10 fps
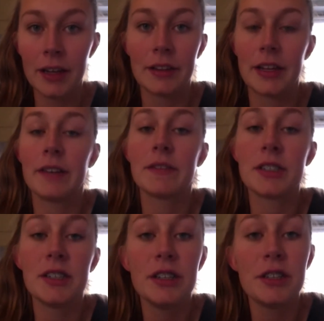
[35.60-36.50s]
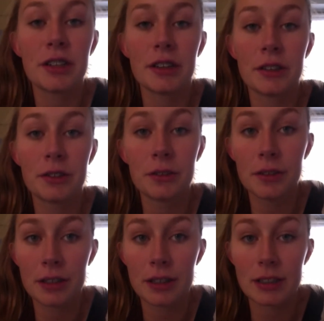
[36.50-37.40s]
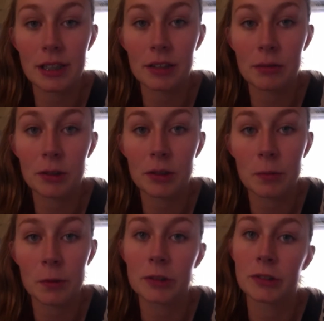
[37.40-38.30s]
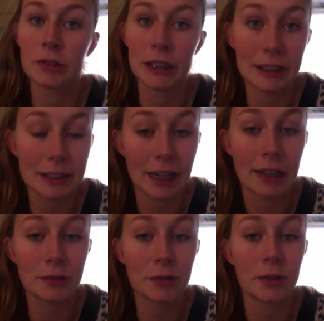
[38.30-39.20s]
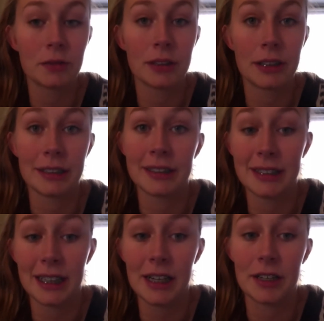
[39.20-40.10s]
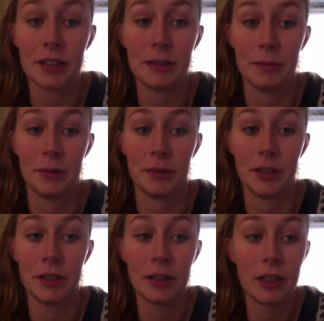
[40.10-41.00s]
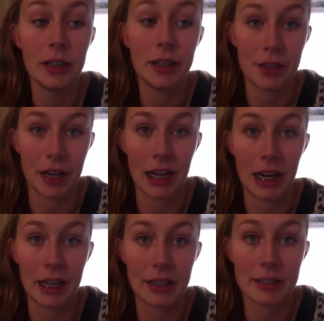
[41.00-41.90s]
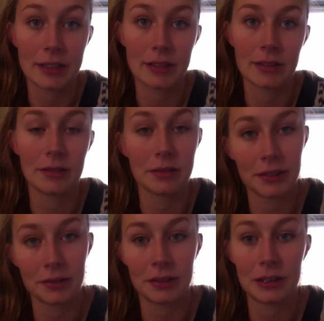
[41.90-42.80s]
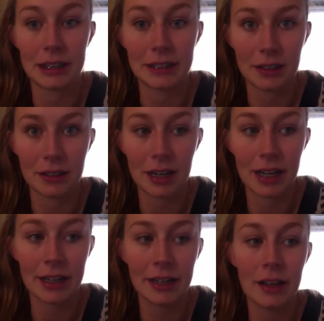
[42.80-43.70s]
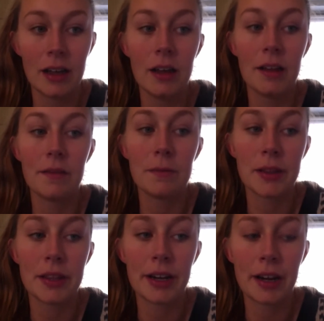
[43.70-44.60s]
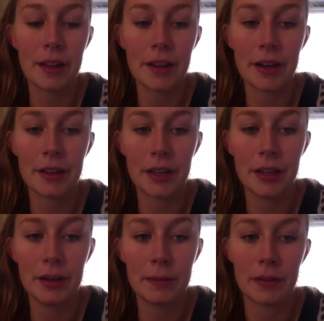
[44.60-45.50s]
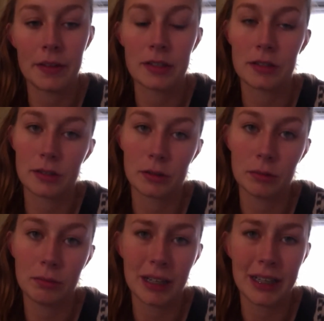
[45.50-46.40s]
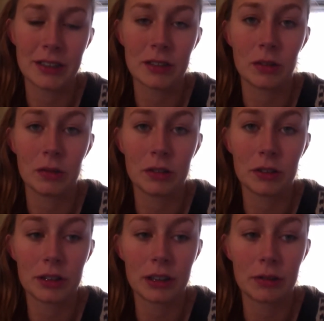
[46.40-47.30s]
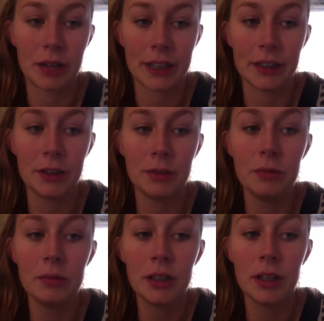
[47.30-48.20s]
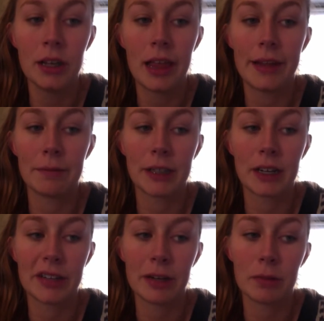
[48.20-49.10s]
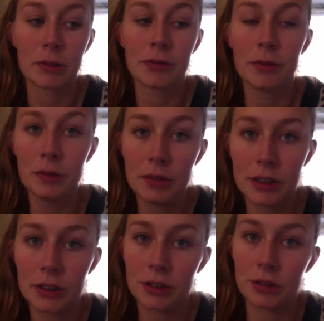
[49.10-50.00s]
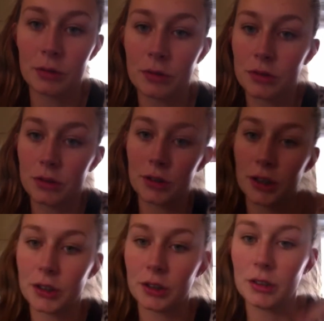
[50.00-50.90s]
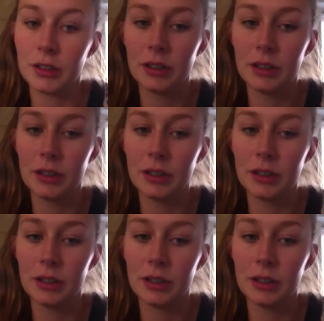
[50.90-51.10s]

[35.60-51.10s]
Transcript: They haven't seen each other during the Second World War, so they decide to go on their second honeymoon in the Highlands, also known as Scotland. When they are there, they hear about this stone place called Skole, and when Claire walks through this stone circle,